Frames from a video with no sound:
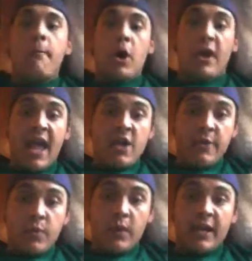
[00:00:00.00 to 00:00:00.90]
Mark
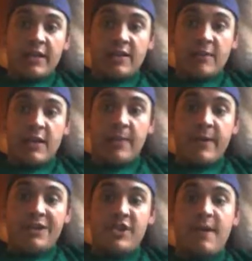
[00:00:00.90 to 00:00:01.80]
Henry winning the
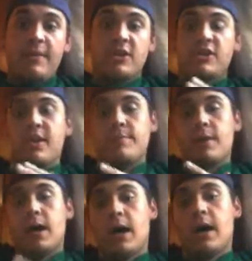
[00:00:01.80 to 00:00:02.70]
WWE Championship.